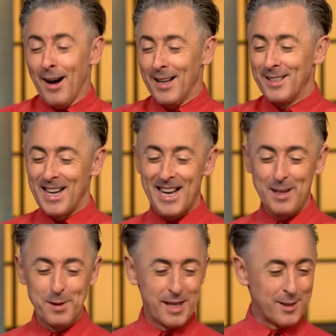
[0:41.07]
and
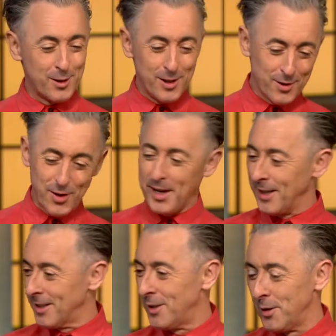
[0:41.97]
Carrie was like doing
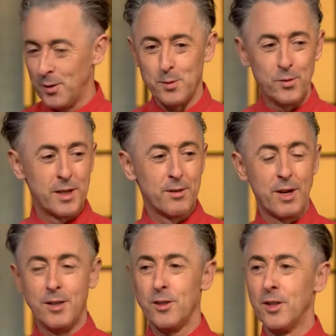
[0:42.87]
things, you know, she was running
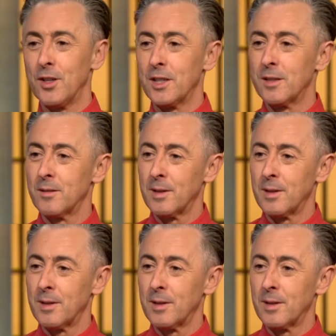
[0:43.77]
around doing things,